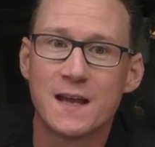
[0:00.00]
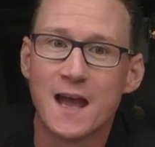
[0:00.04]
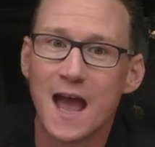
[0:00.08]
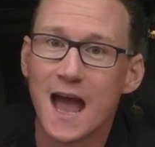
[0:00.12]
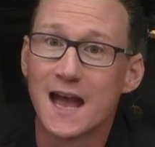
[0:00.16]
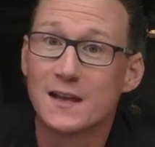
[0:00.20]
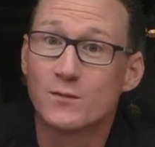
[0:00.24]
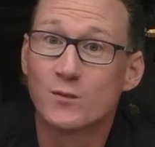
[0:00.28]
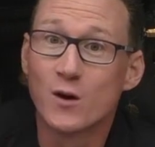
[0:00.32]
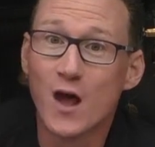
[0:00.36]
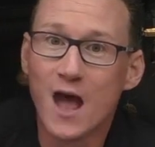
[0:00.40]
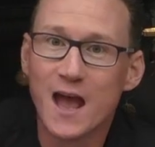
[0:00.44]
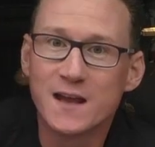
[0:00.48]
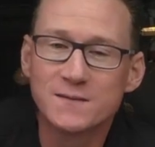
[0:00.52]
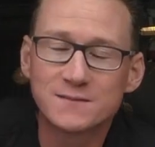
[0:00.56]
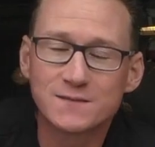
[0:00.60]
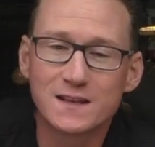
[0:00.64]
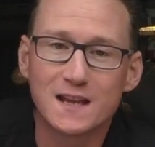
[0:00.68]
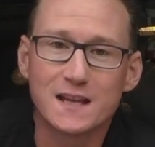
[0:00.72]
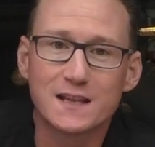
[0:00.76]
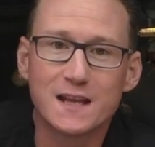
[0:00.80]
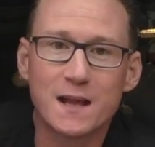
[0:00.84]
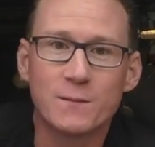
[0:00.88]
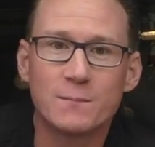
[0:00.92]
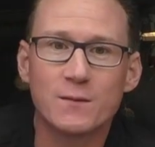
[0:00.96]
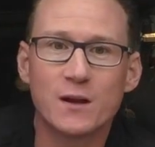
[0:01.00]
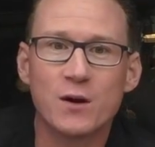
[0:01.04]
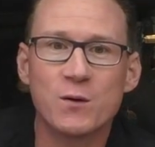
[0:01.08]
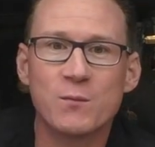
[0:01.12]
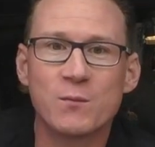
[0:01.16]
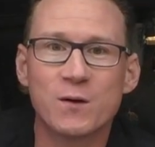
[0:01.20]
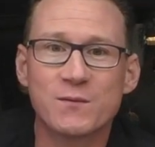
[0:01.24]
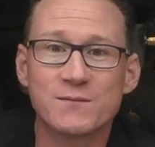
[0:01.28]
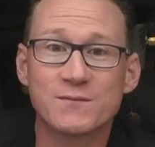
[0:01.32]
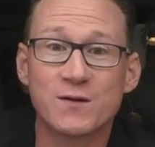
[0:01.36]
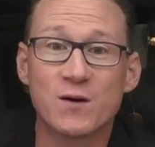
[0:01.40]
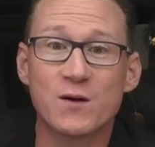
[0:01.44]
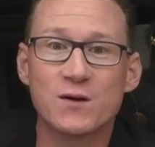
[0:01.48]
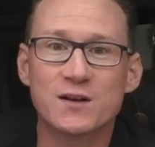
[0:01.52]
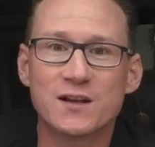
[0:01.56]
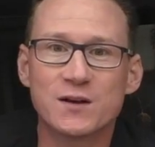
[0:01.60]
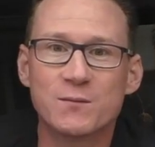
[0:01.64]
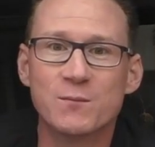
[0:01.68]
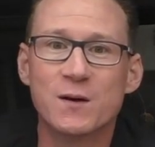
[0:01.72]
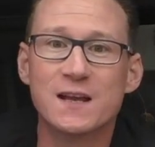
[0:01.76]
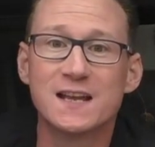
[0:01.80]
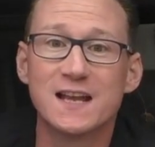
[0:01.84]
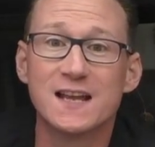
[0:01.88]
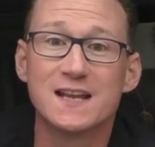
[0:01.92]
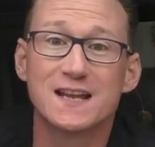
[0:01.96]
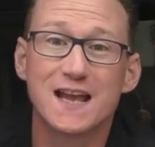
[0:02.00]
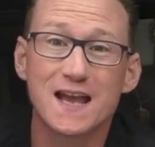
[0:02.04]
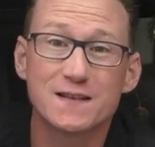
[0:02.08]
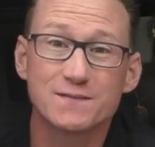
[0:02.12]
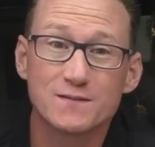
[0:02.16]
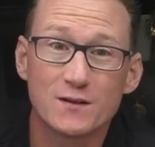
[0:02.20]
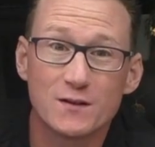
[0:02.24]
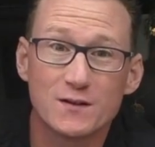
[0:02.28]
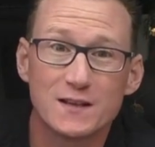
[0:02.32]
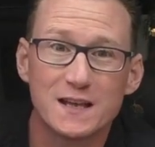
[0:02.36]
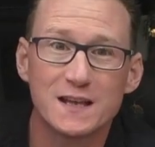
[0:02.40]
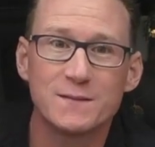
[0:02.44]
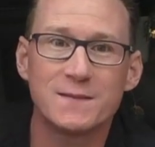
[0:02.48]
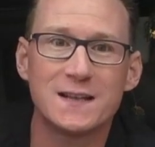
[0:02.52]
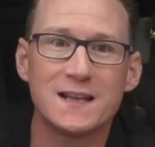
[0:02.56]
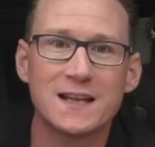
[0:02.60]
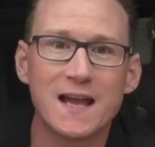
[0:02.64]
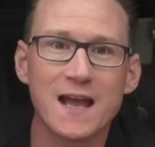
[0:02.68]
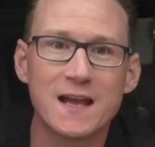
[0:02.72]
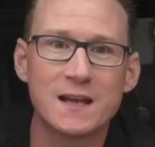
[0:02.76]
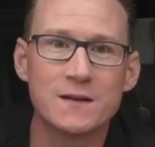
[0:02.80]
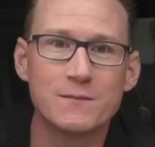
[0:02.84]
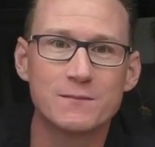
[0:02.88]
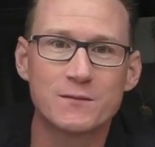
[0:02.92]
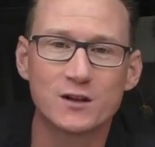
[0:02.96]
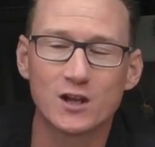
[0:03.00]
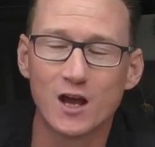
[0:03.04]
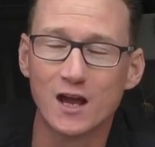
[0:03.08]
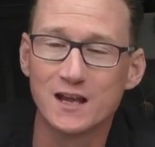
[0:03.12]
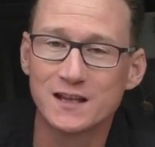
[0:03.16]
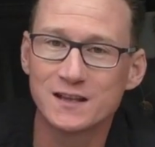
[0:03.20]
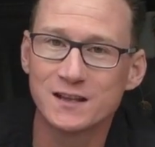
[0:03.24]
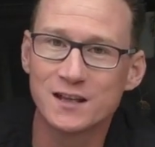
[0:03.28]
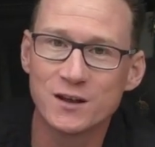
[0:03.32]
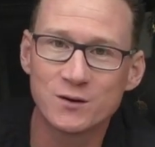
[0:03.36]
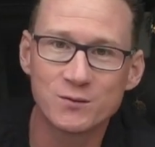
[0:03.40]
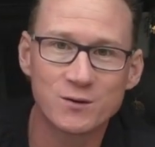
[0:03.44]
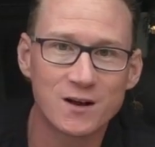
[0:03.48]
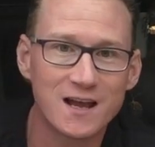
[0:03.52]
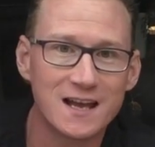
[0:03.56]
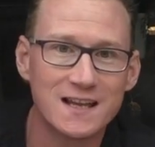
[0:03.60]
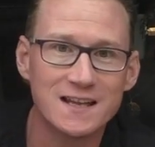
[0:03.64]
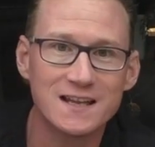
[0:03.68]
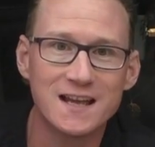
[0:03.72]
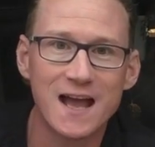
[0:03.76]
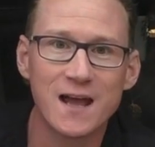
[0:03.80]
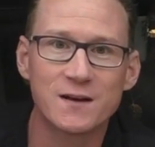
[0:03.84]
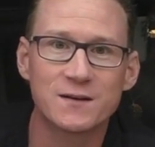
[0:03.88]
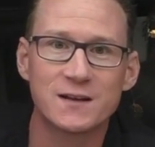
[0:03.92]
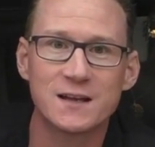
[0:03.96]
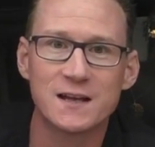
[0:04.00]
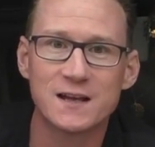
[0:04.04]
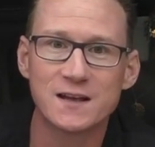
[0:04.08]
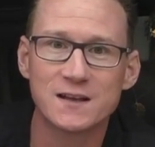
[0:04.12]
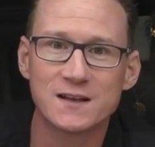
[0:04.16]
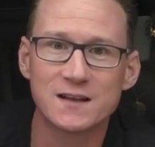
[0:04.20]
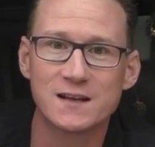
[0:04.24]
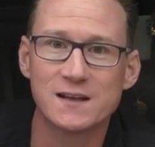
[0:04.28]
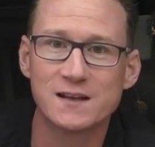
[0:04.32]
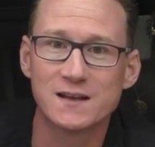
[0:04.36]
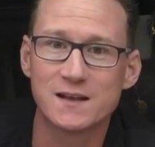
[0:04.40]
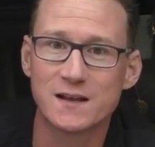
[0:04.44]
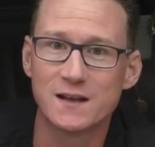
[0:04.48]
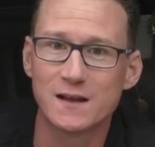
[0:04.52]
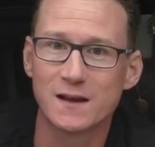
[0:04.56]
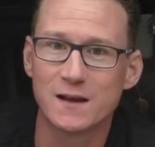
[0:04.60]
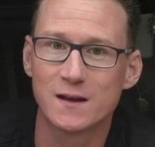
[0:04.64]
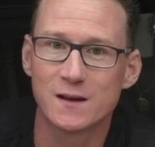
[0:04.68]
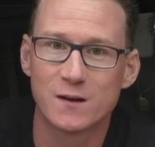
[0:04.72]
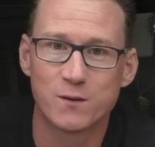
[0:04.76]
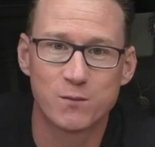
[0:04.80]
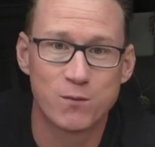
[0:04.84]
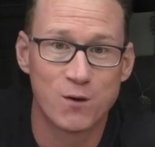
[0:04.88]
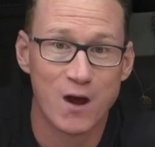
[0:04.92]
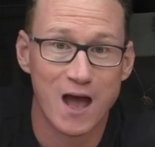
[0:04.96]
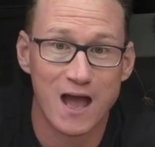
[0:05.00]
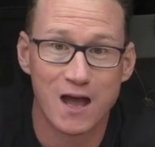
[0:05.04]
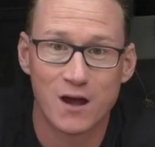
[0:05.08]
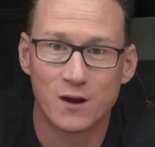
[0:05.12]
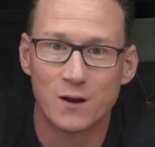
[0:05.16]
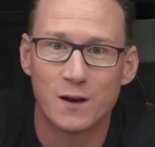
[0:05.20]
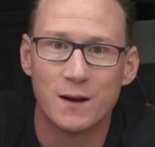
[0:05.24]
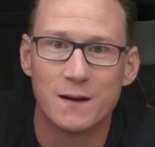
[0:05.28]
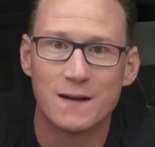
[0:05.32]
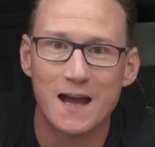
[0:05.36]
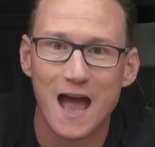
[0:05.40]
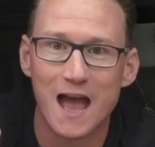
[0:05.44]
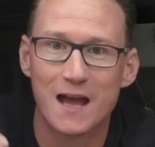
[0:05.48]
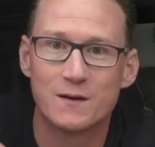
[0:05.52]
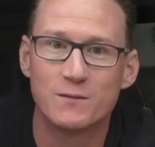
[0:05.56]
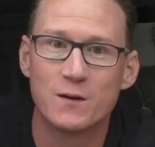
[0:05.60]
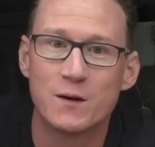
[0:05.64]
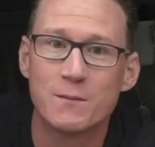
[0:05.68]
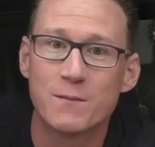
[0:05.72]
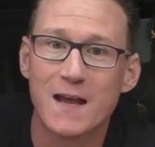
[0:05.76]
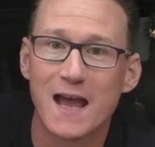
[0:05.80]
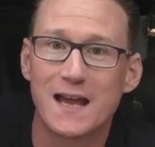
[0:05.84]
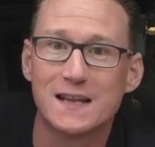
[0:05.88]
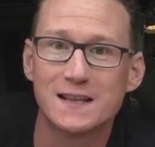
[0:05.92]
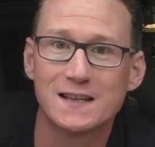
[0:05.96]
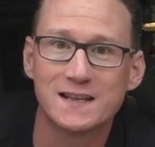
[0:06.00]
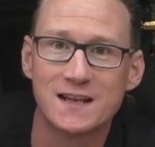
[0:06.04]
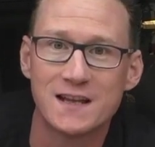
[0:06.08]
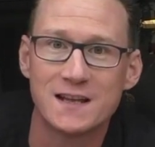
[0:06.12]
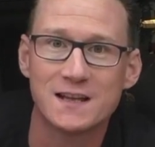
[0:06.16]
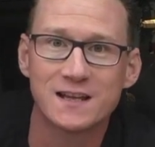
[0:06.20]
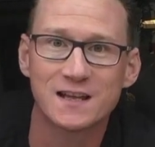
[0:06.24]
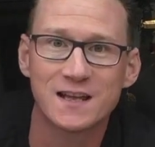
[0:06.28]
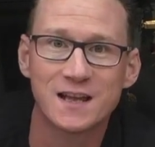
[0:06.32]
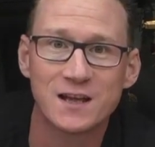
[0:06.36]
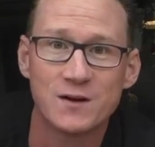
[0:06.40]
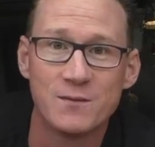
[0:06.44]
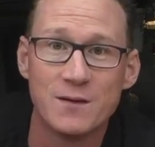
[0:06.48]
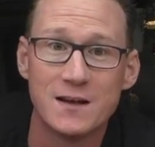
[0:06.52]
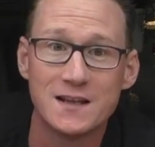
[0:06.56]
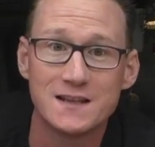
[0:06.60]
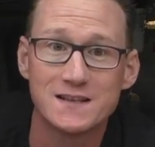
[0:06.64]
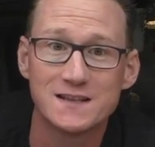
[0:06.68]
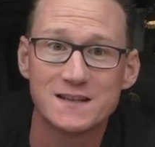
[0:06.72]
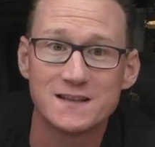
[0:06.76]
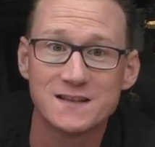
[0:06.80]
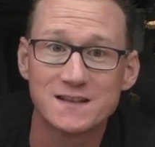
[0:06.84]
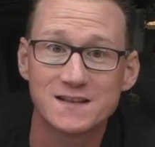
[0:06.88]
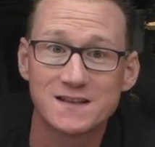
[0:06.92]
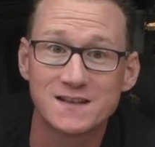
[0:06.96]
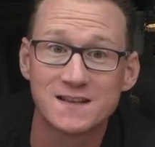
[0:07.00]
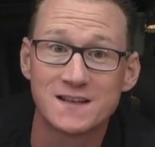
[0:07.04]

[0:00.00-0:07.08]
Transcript: And why VW refers to it in levels instead of just degrees Celsius? Well, that remains their secret.